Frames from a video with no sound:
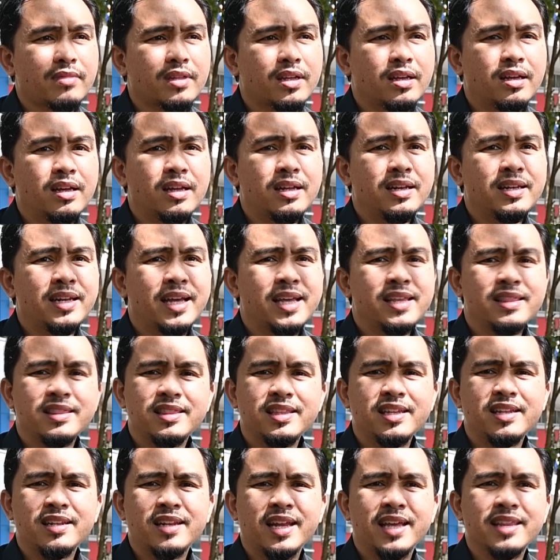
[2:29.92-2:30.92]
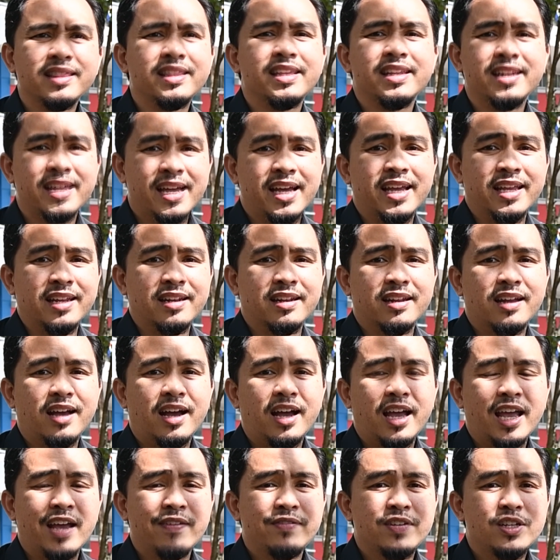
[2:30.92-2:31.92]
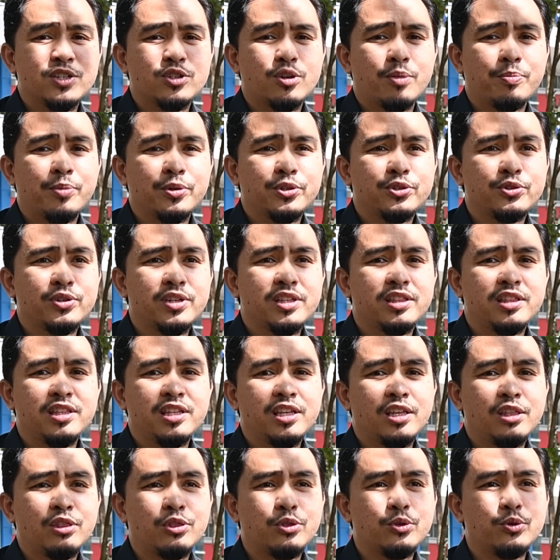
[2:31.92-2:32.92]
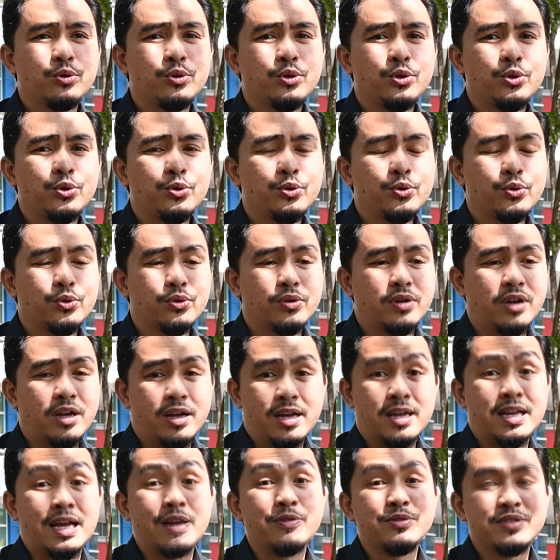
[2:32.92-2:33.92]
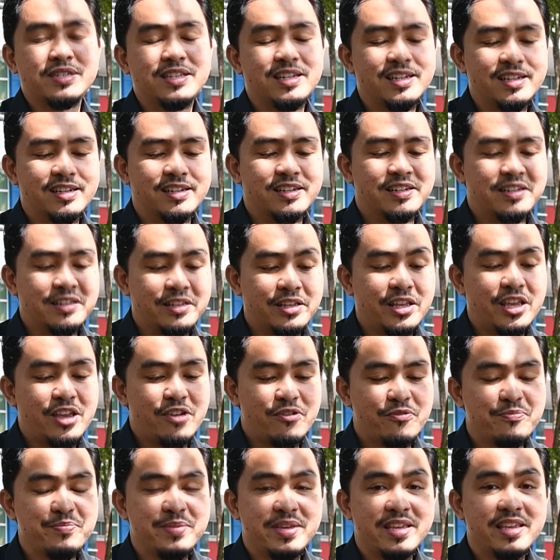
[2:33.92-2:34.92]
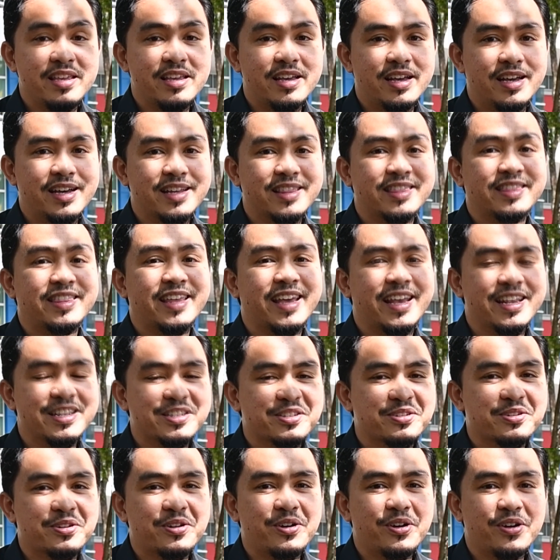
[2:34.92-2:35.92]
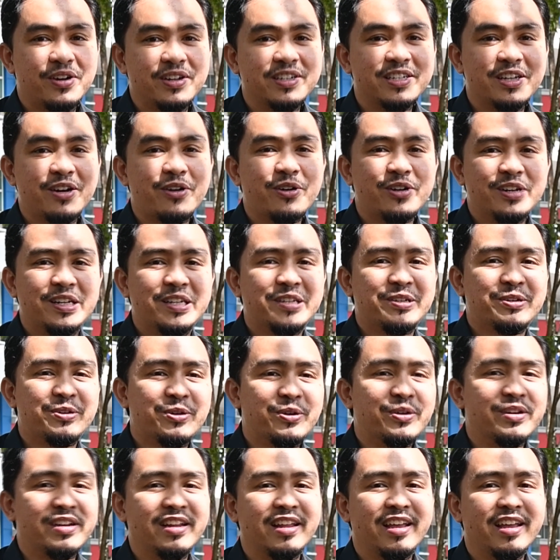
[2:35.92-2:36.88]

In 1999, I have this opportunity to do, a counselor gave me a test called the Holland Code.